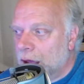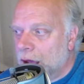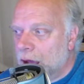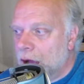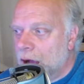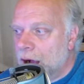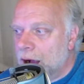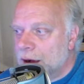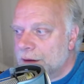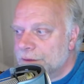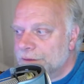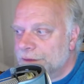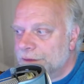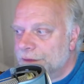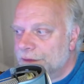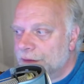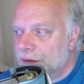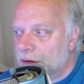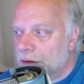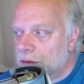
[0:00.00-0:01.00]

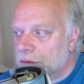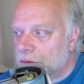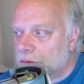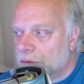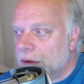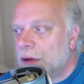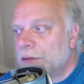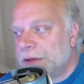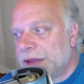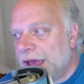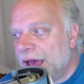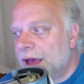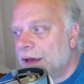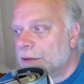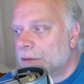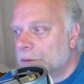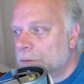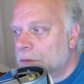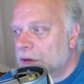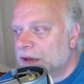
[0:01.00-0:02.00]
of... Well, yeah,
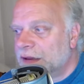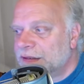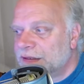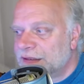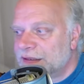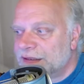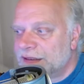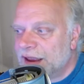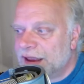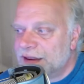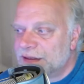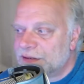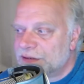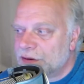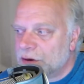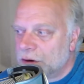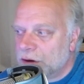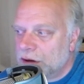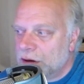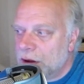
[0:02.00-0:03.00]
Melissa says
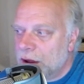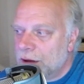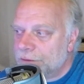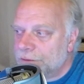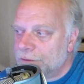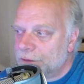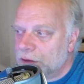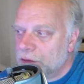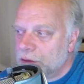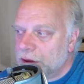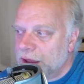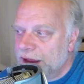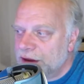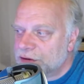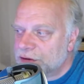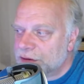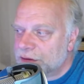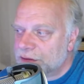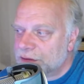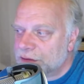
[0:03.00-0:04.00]
turning off
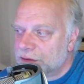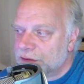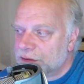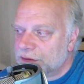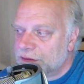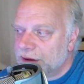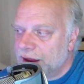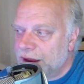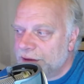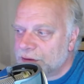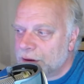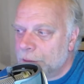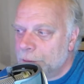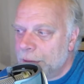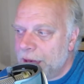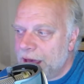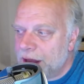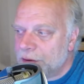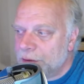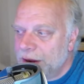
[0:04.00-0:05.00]
location saves on
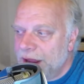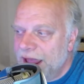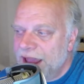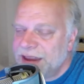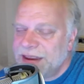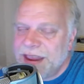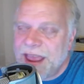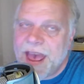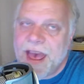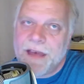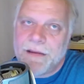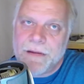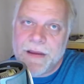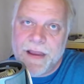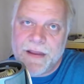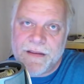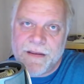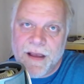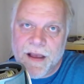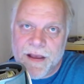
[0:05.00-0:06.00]
battery. And yeah,
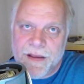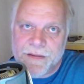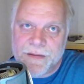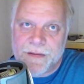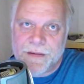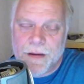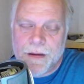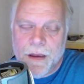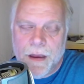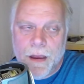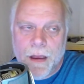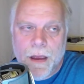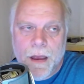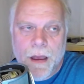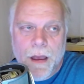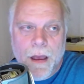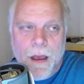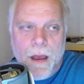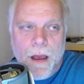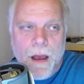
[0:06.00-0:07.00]
it does.
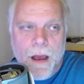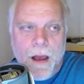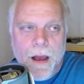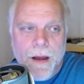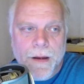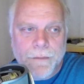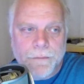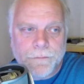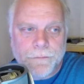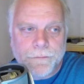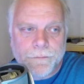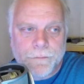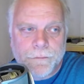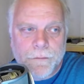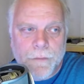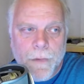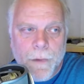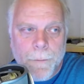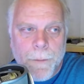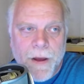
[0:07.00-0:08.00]

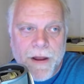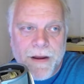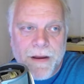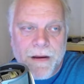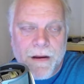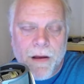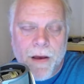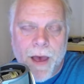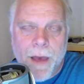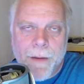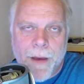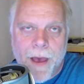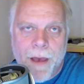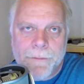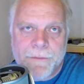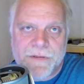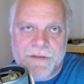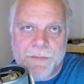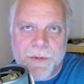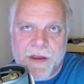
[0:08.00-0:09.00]
But,
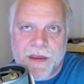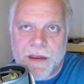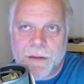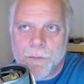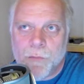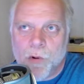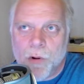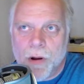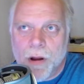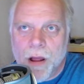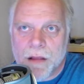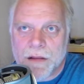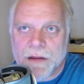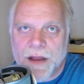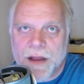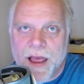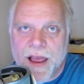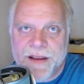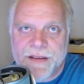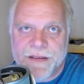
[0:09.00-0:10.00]
I'm speaking more along the
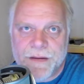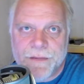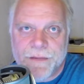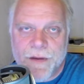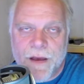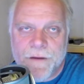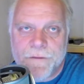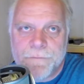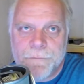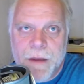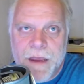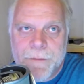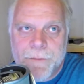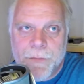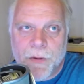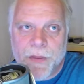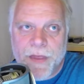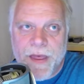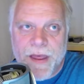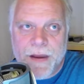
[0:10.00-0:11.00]
lines of
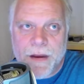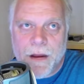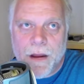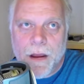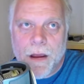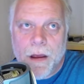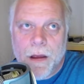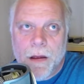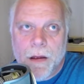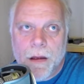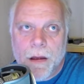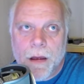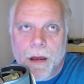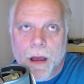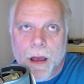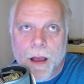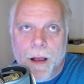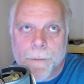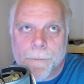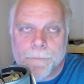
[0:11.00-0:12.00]
people that
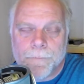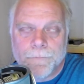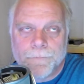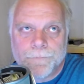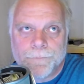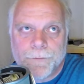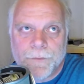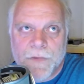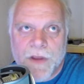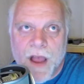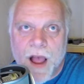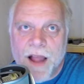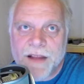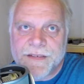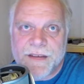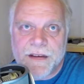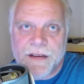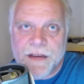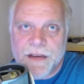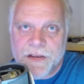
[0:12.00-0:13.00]

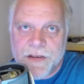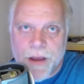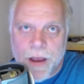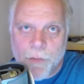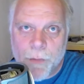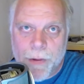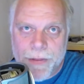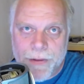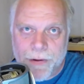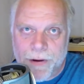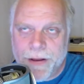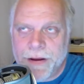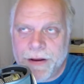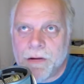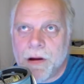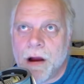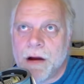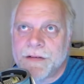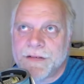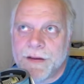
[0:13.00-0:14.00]
constantly check weather. And there
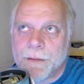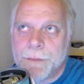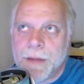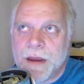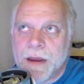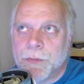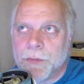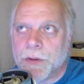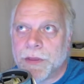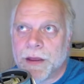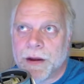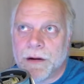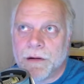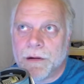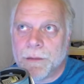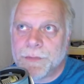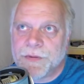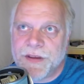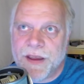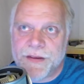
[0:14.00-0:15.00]
are some people that are
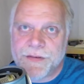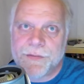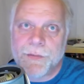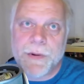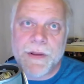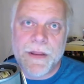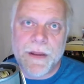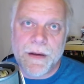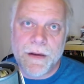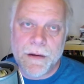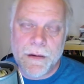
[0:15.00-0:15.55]
obsessed with it.